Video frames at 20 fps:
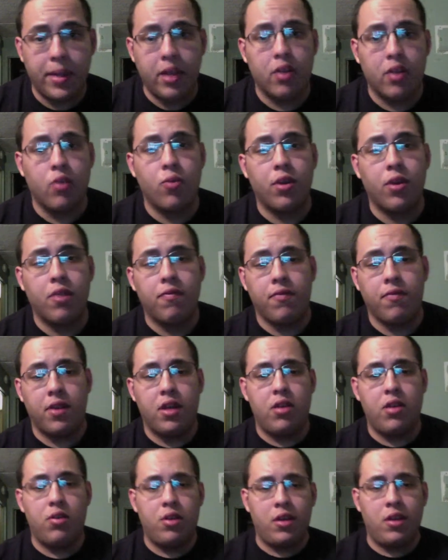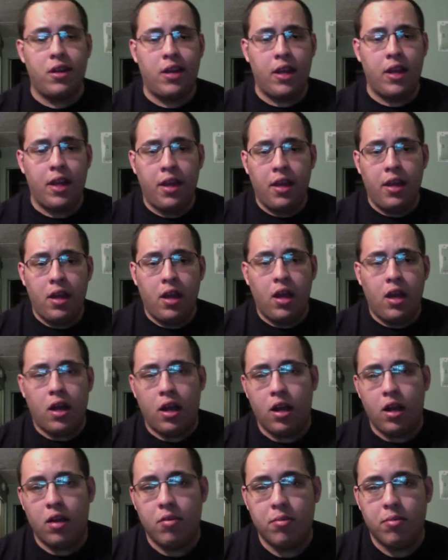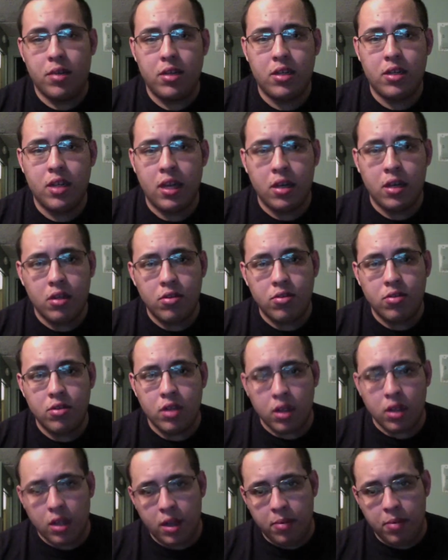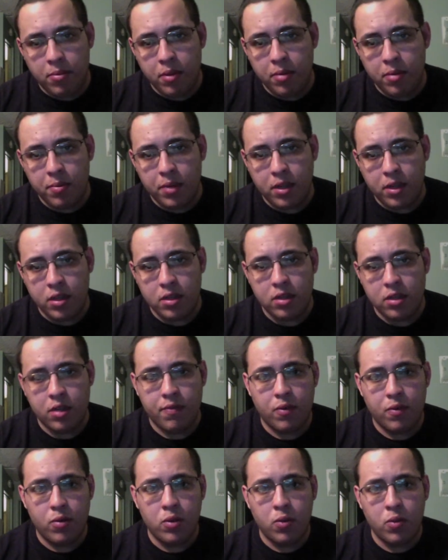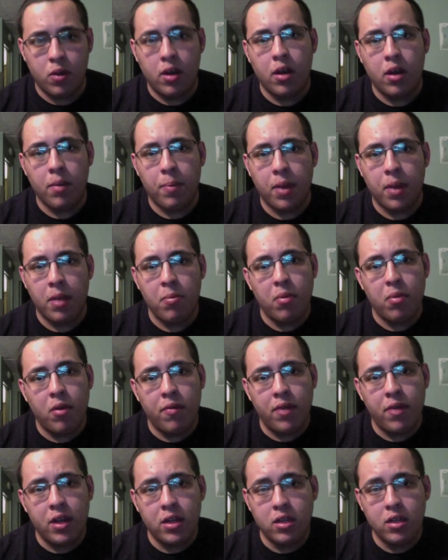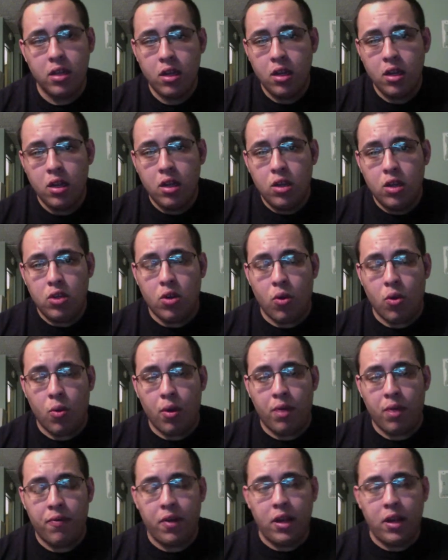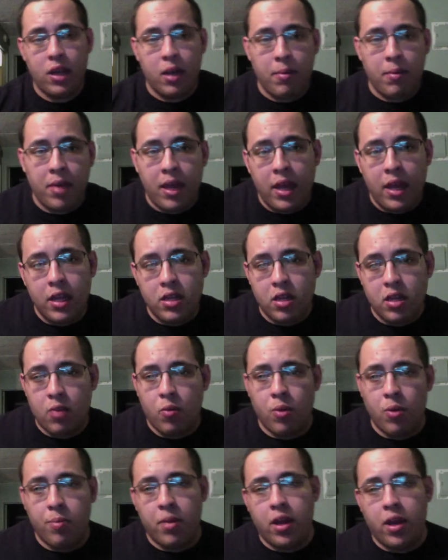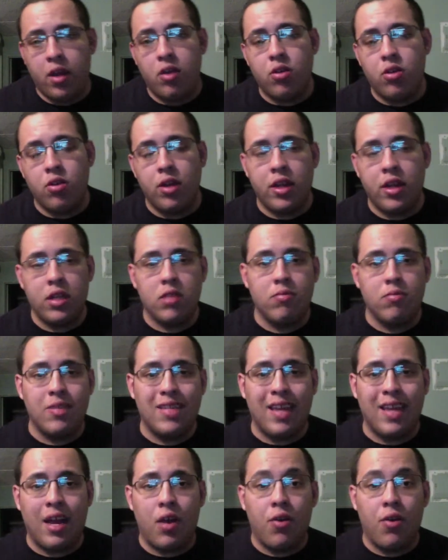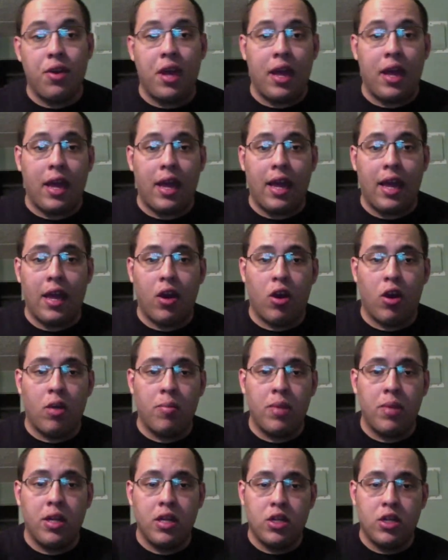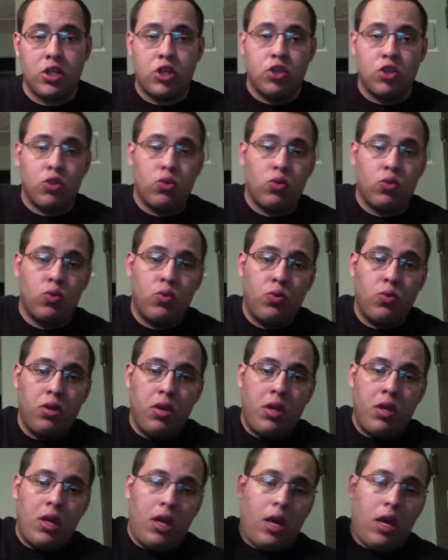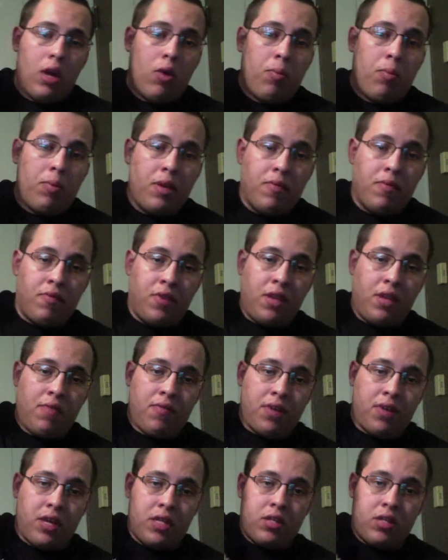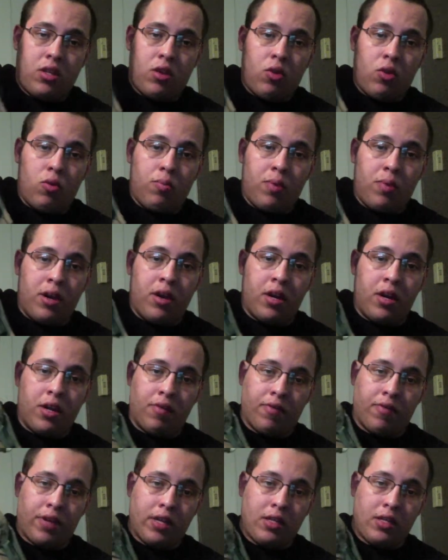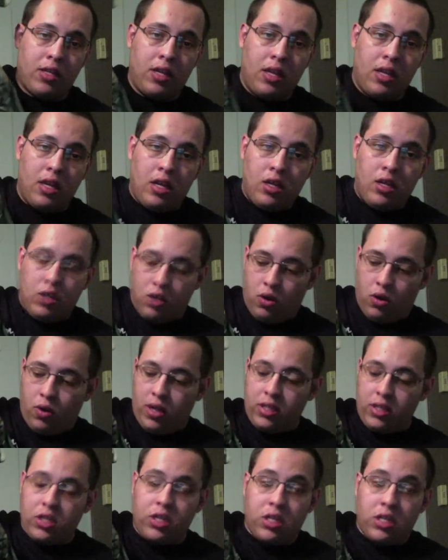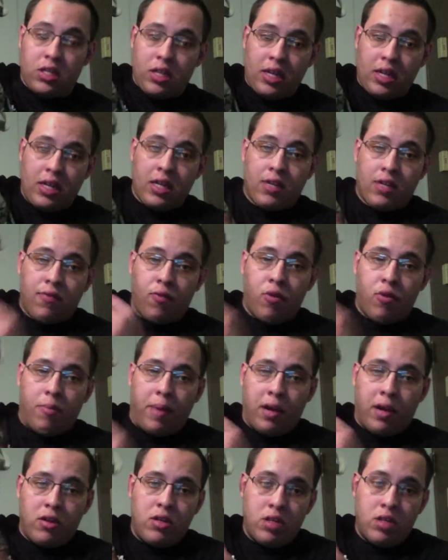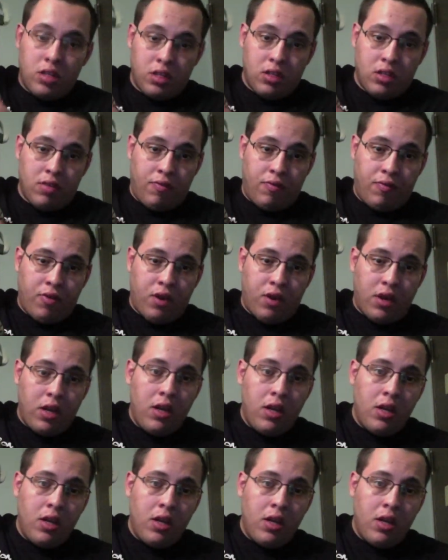a quick video today. I just had a little dilemma because I've always wanted a paintball vest. So when I finally got my hands on one, my uncle handed me down a Army issue LBV vest, load bearing vest. So as you can see, it has 4 pouches on the front,